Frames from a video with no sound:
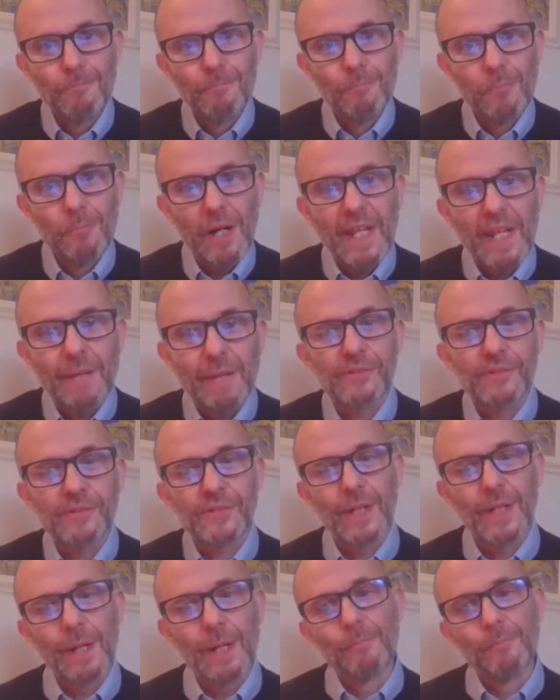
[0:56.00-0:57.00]
My
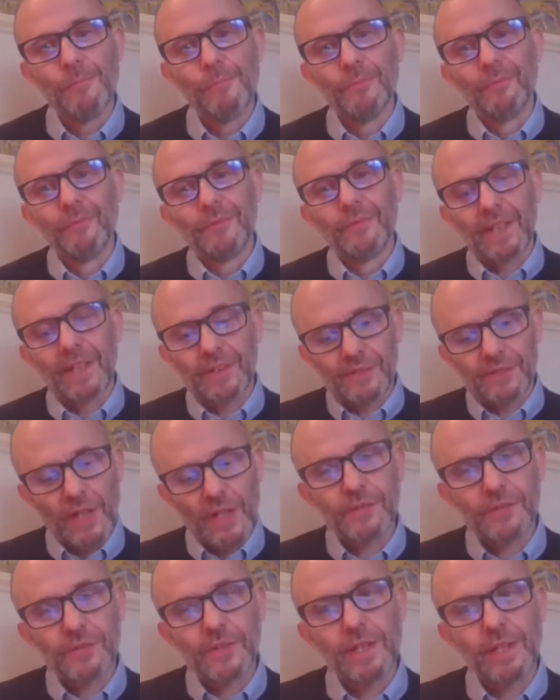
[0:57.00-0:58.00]
name's Nick
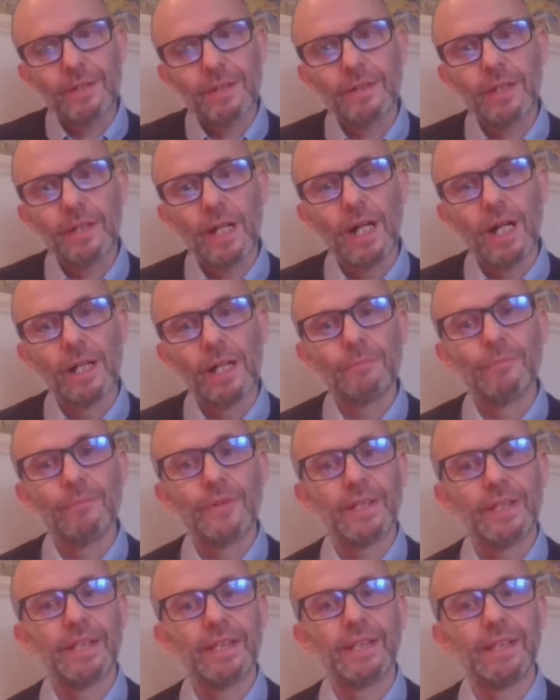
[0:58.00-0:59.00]
Startin. I'm
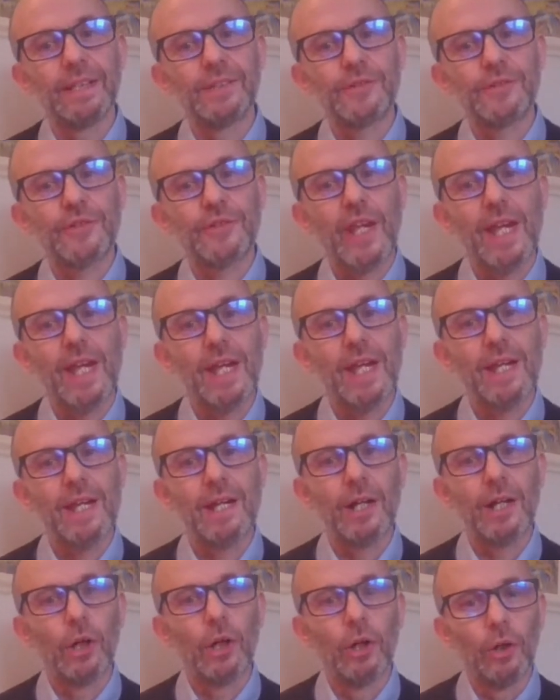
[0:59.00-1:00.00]
the
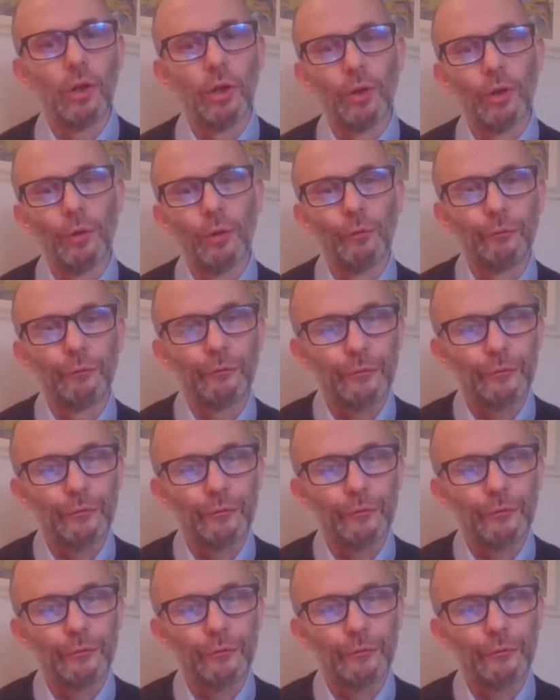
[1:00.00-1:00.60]
chair of